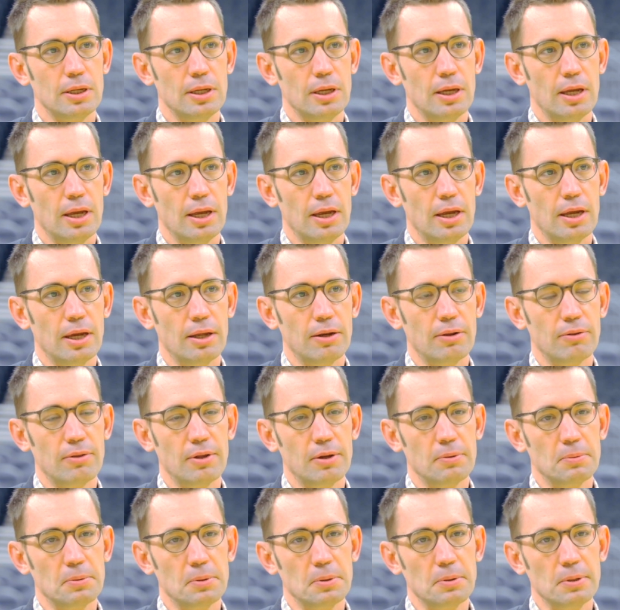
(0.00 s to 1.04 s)
and they
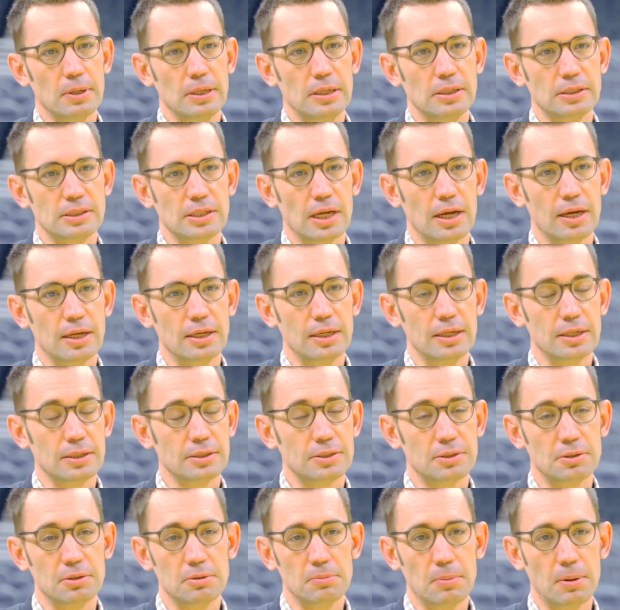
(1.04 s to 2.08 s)
were redesigning, I
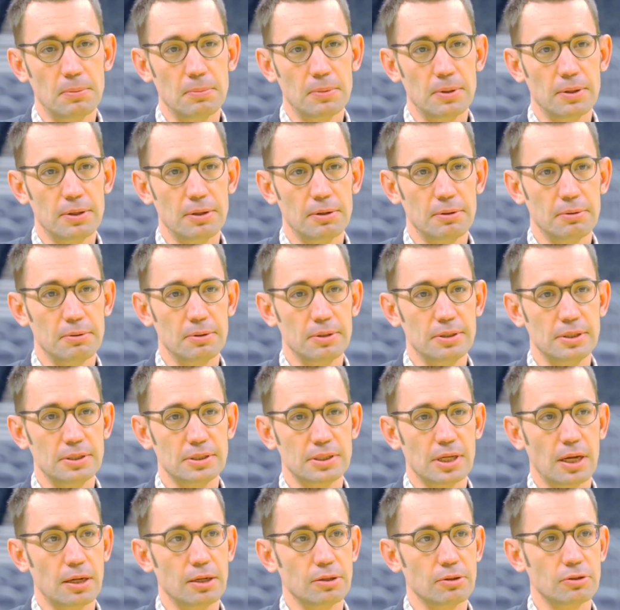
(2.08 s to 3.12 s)
still remember, they were
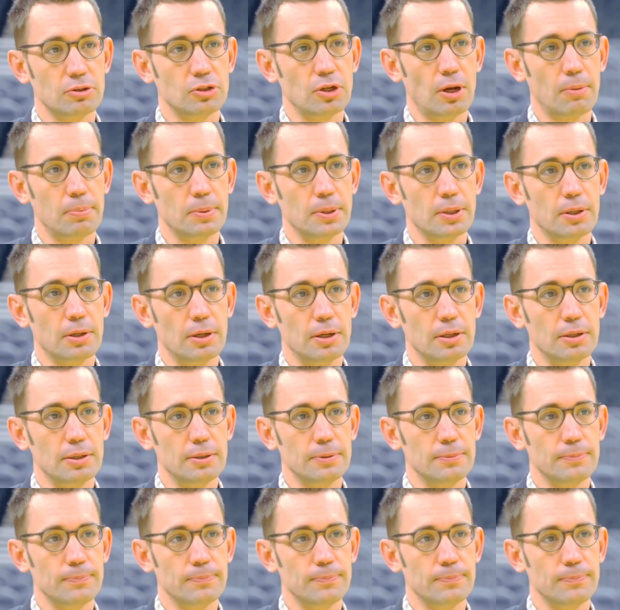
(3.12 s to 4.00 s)
redesigning the shopping cart.